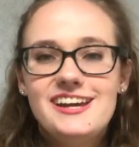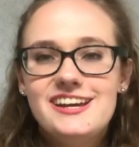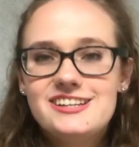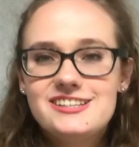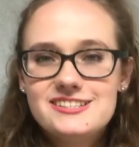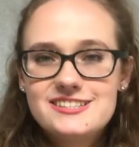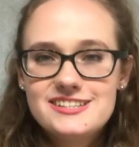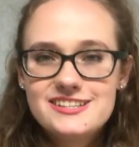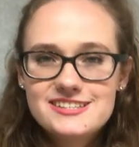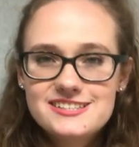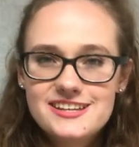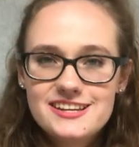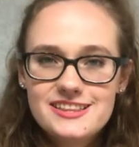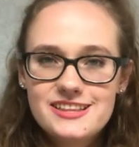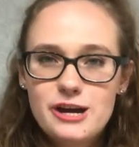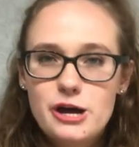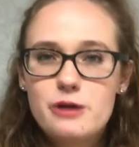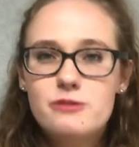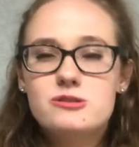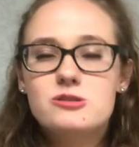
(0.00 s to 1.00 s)
and just things like
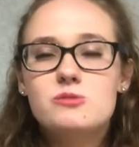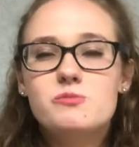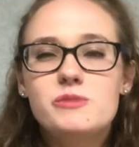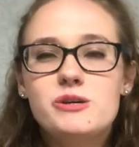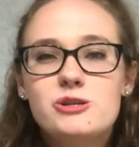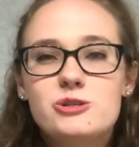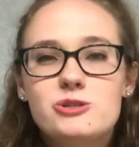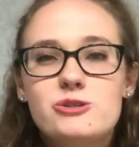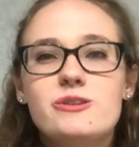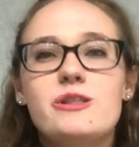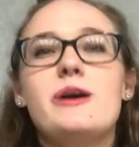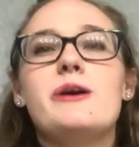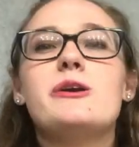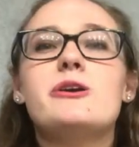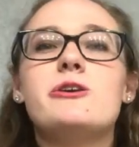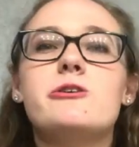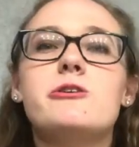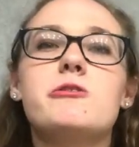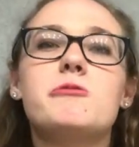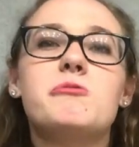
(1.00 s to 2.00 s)
that. So make sure that
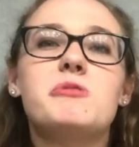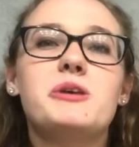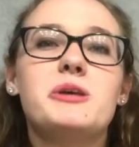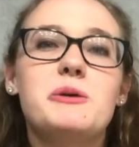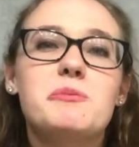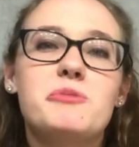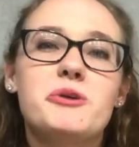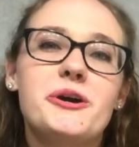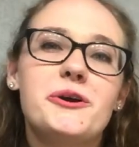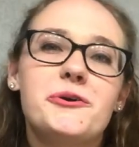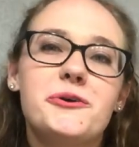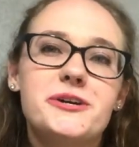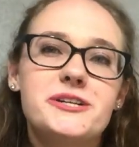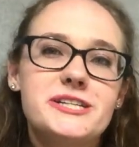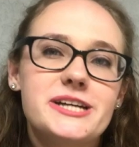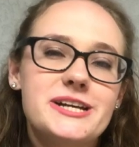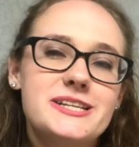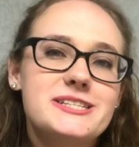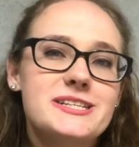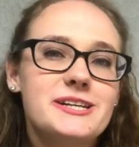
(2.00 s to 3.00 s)
you're really
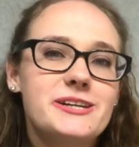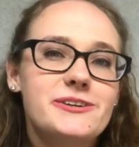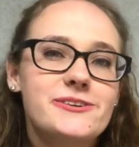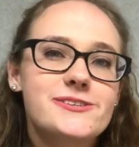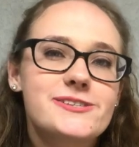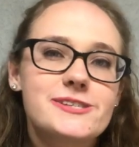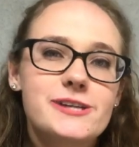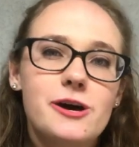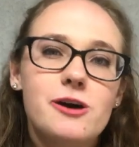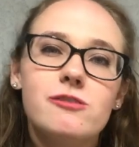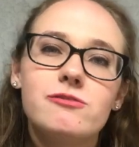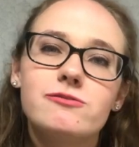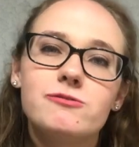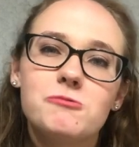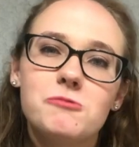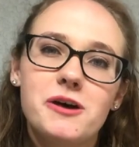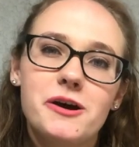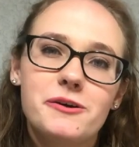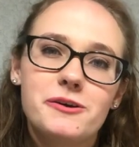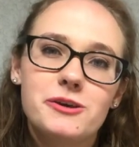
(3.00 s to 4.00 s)
prioritizing yourself
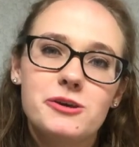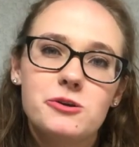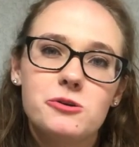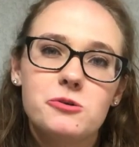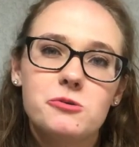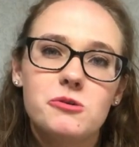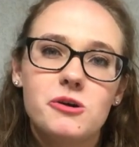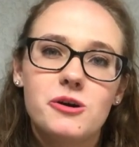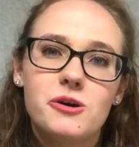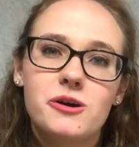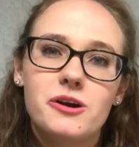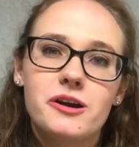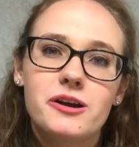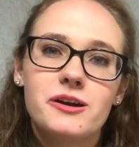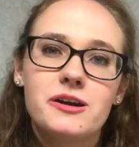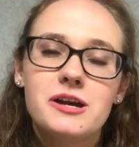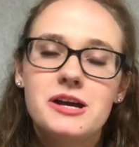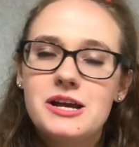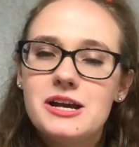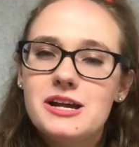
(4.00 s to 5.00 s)
while you are
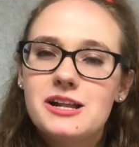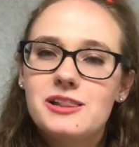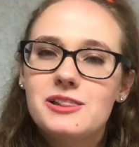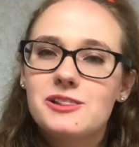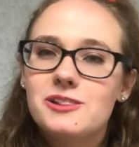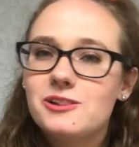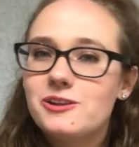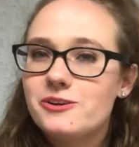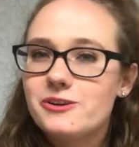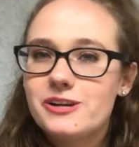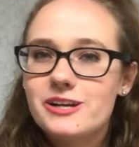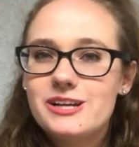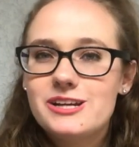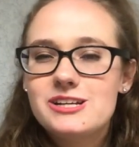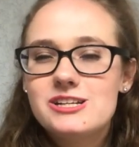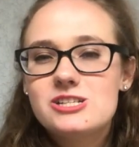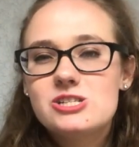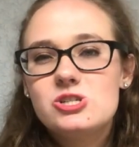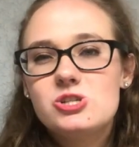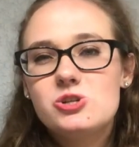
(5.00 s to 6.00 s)
learning
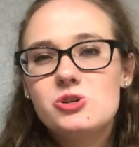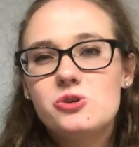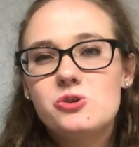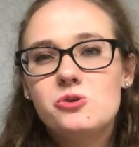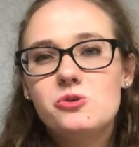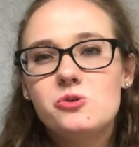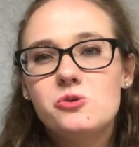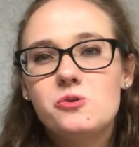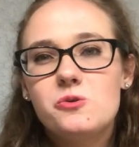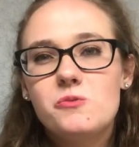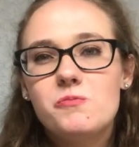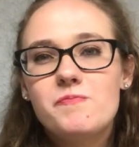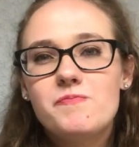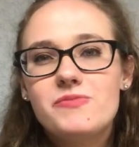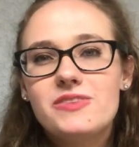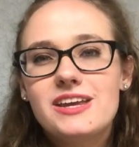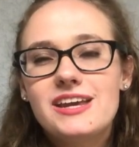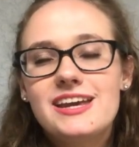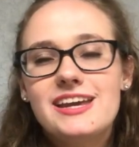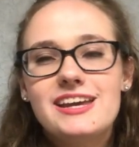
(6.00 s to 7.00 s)
to
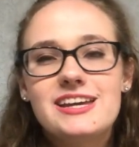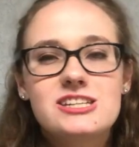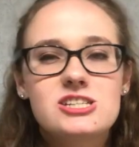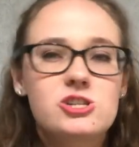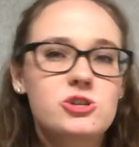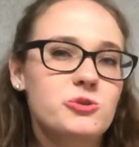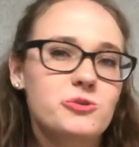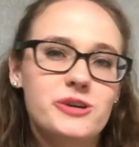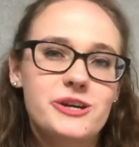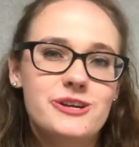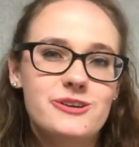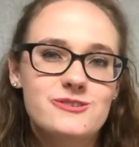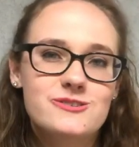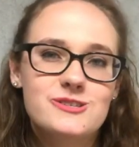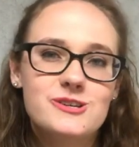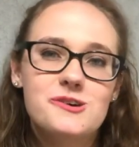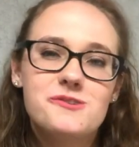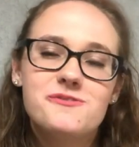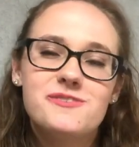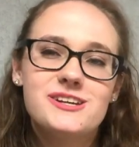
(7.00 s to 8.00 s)
integrate
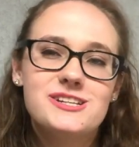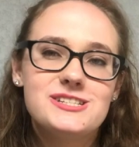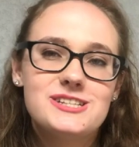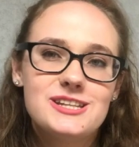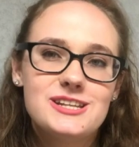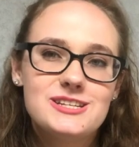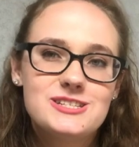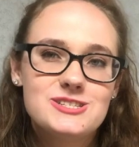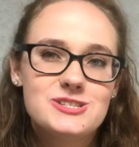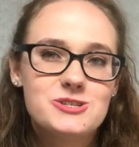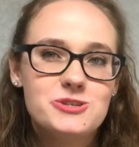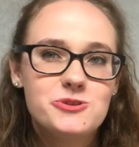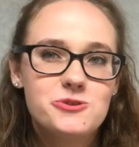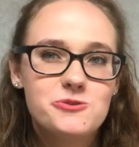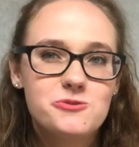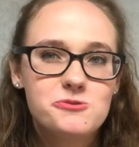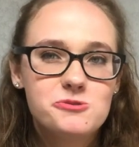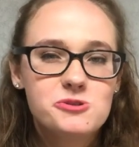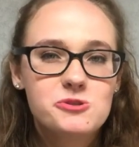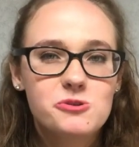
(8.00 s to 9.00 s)
yourself into this
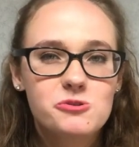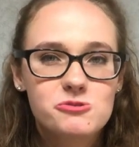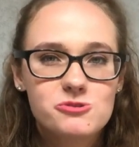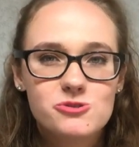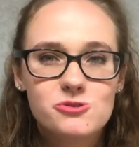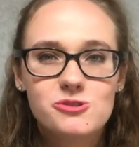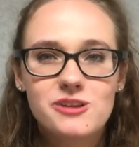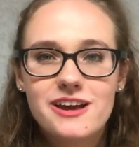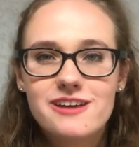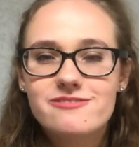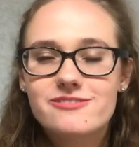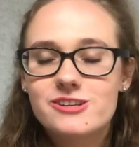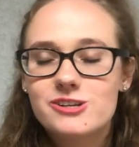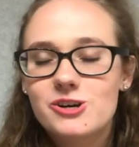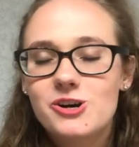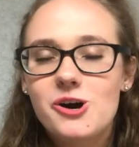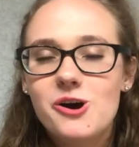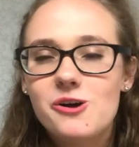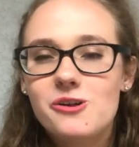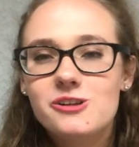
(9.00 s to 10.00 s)
new social life in
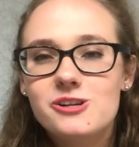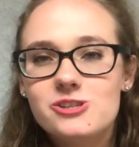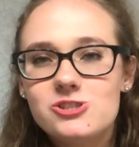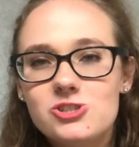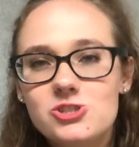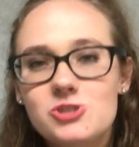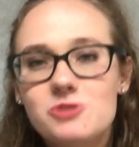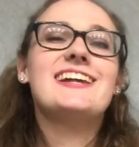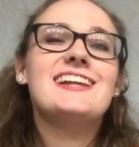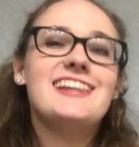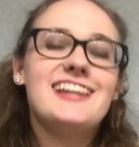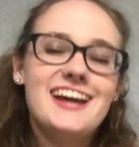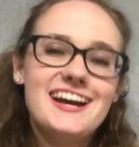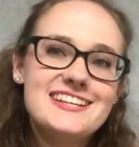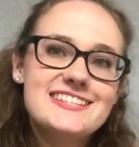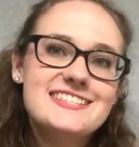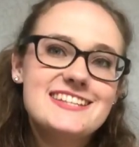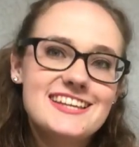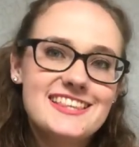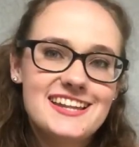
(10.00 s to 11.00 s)
college. The
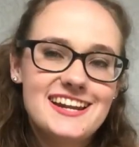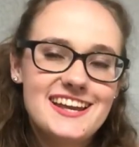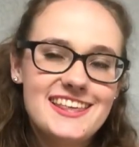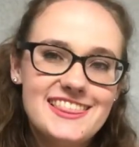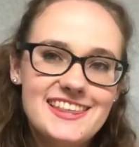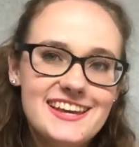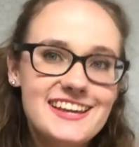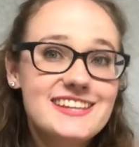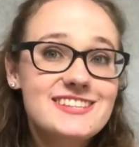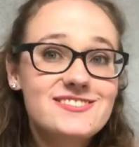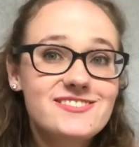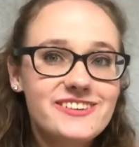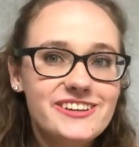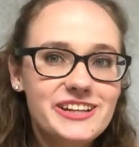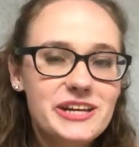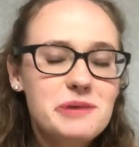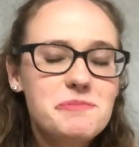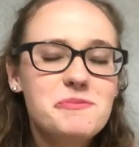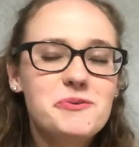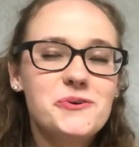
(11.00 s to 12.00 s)
last thing that I think is really
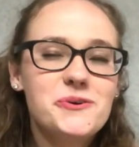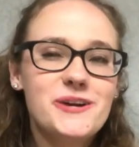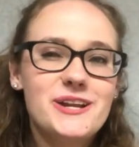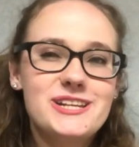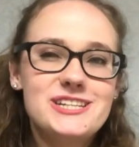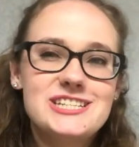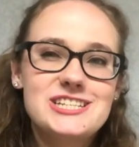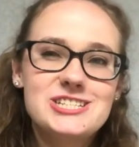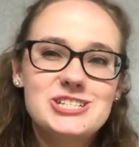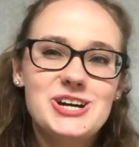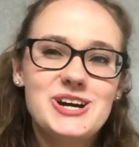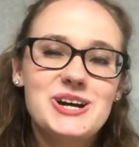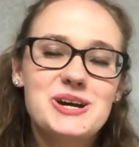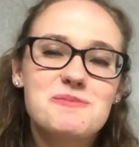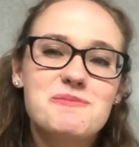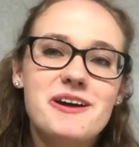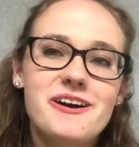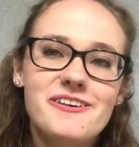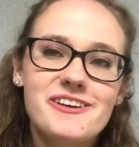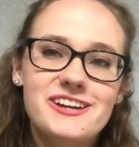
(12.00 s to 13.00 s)
important to talk
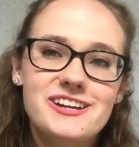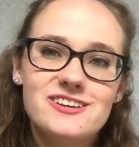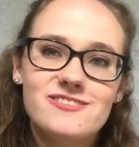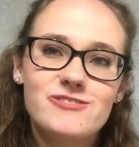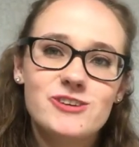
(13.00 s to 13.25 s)
about in your